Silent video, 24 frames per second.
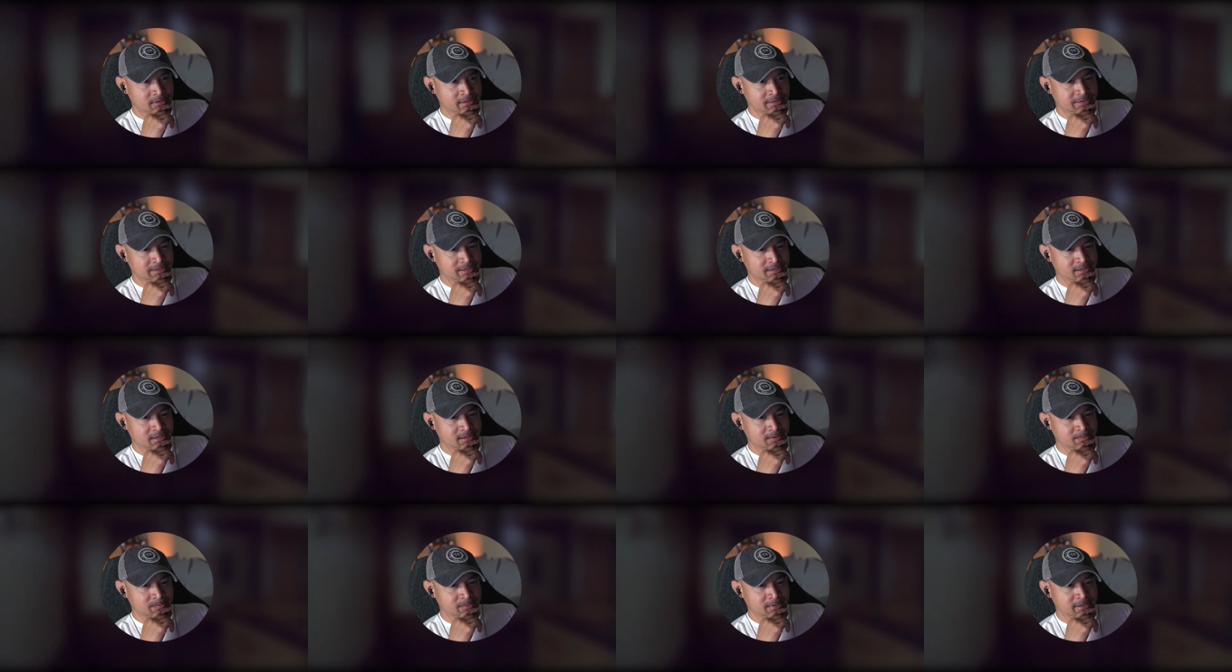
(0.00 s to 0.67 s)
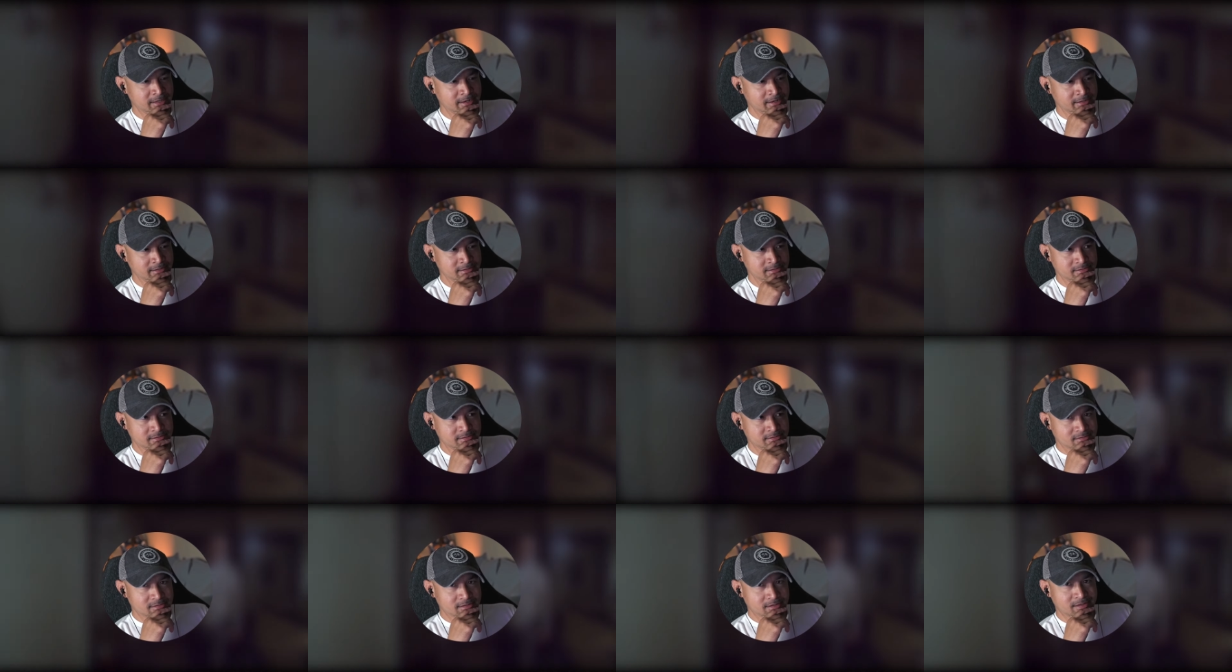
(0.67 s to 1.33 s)
I think I'm getting it.
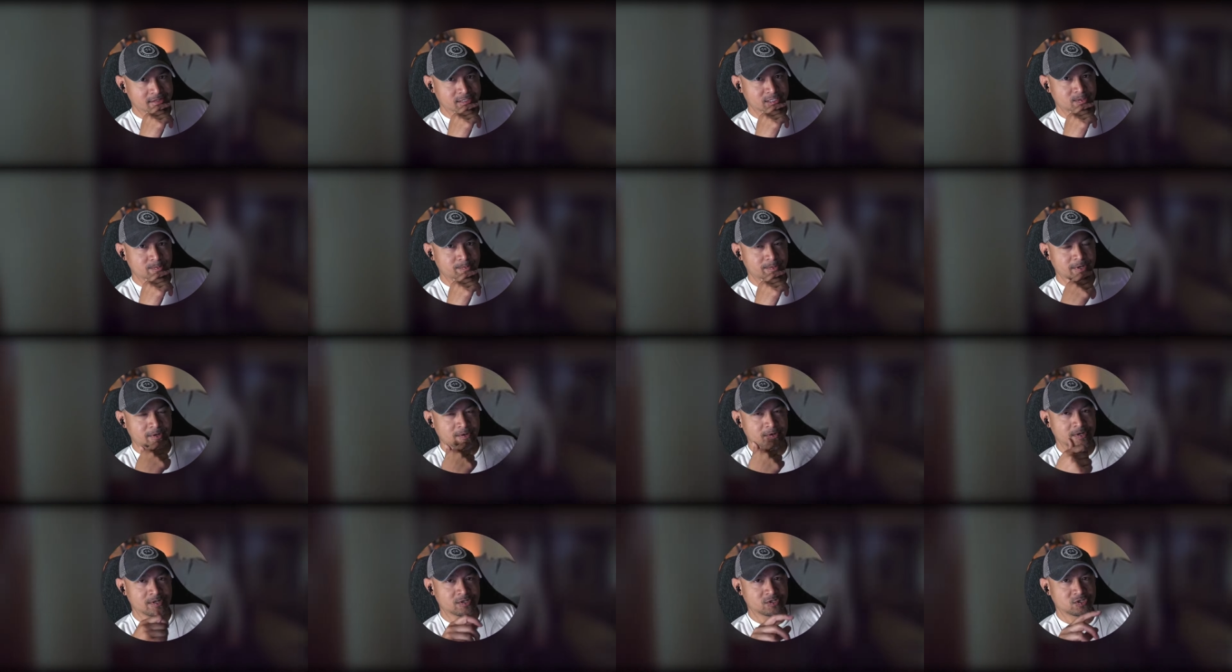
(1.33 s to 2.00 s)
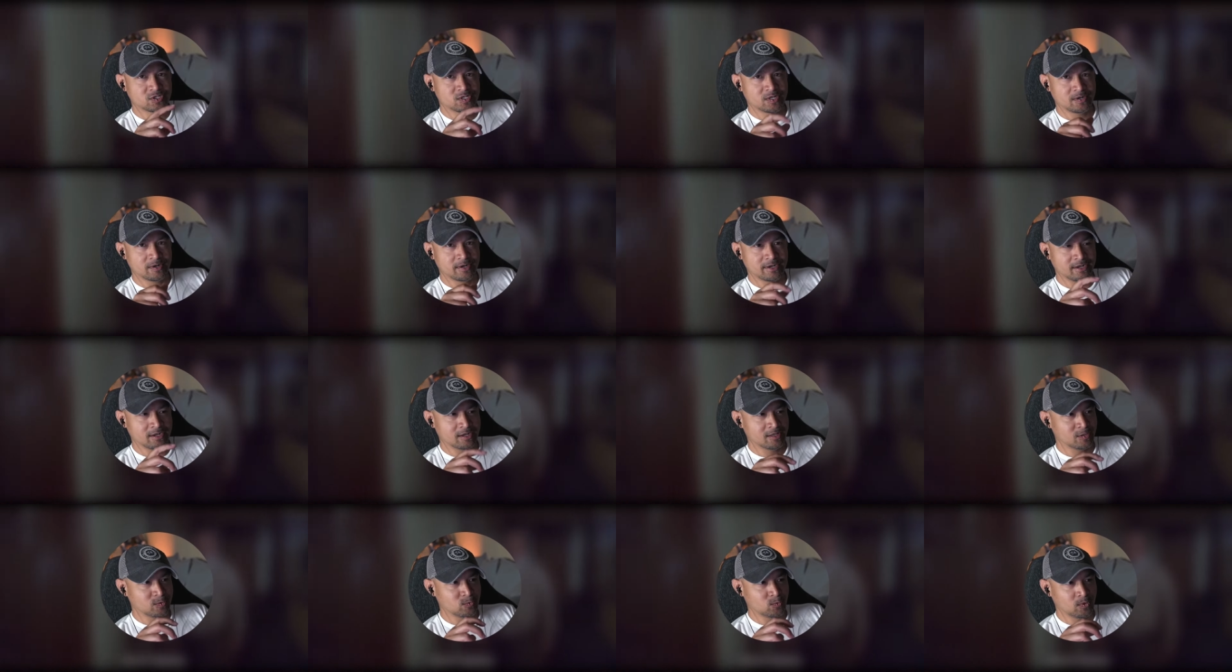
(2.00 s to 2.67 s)
It's like a spirit is turning
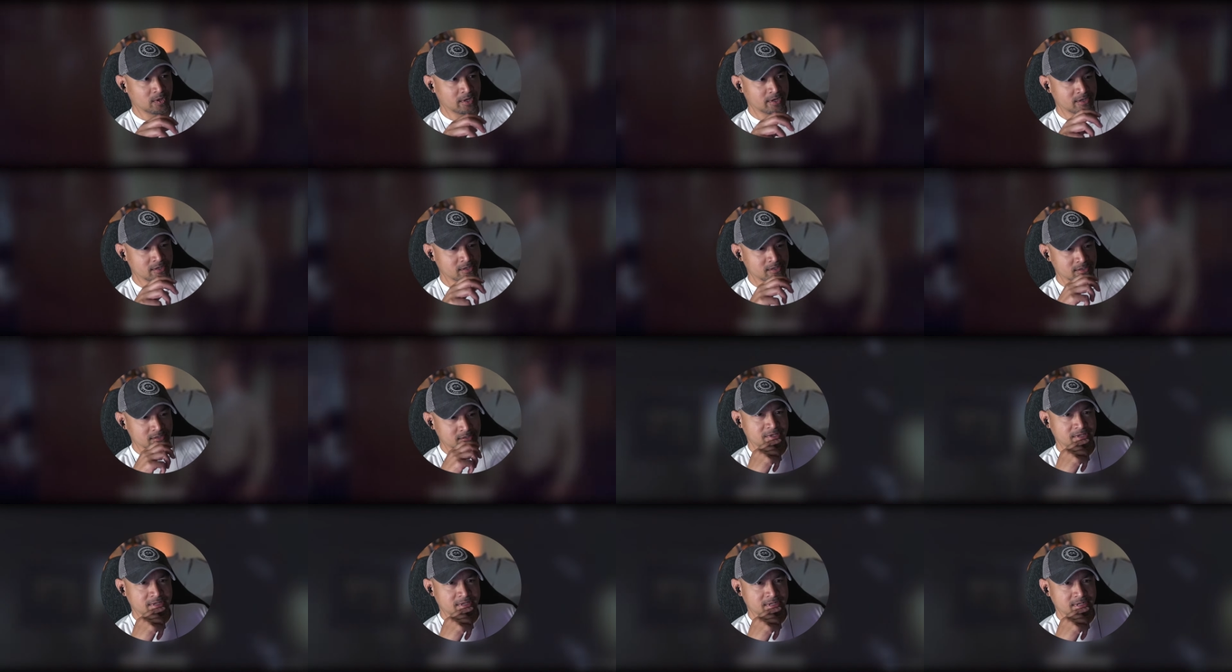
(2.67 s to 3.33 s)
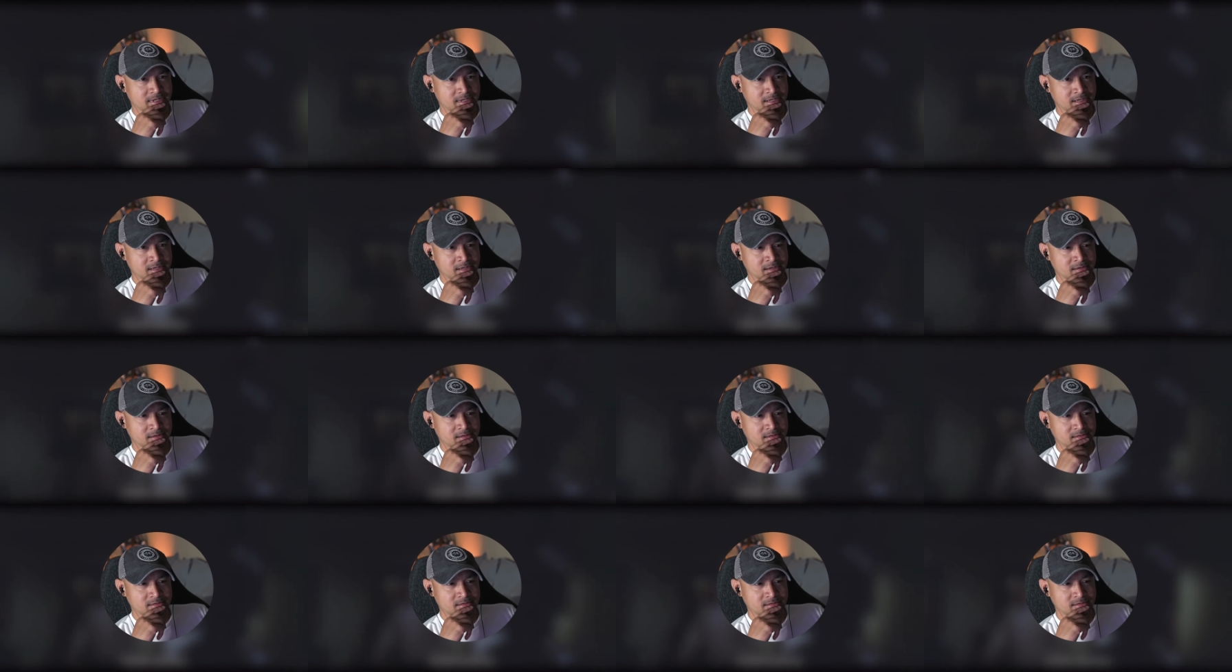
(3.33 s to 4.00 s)
on the water. Being
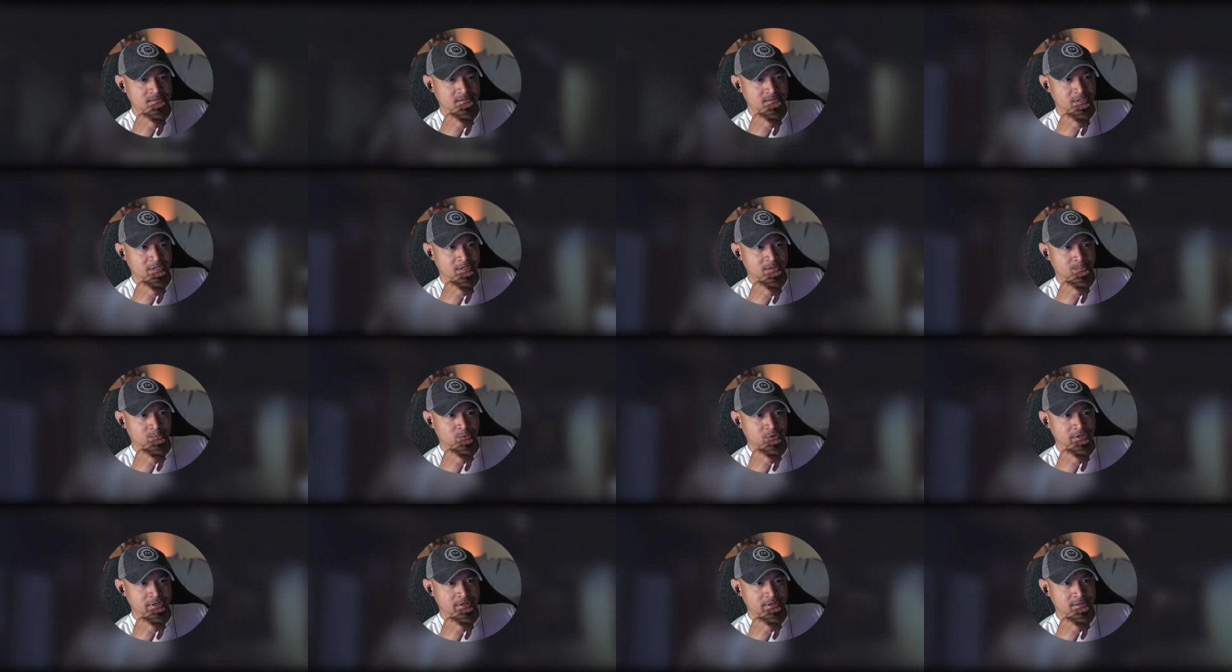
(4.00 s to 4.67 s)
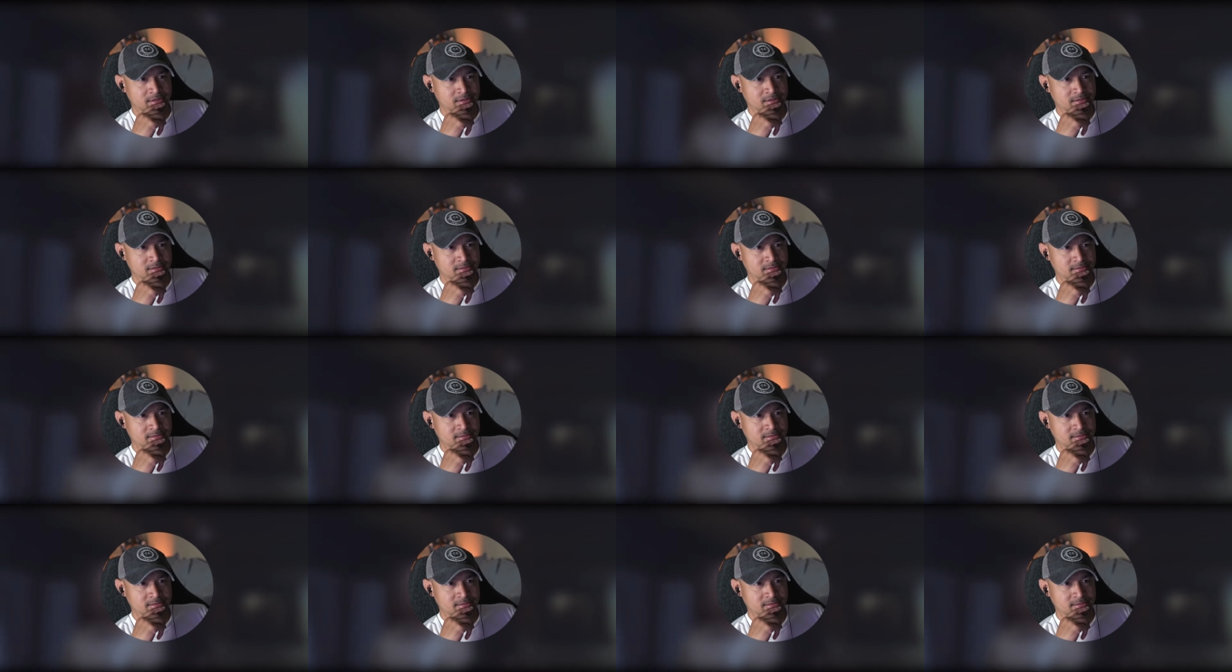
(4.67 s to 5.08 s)
a prick.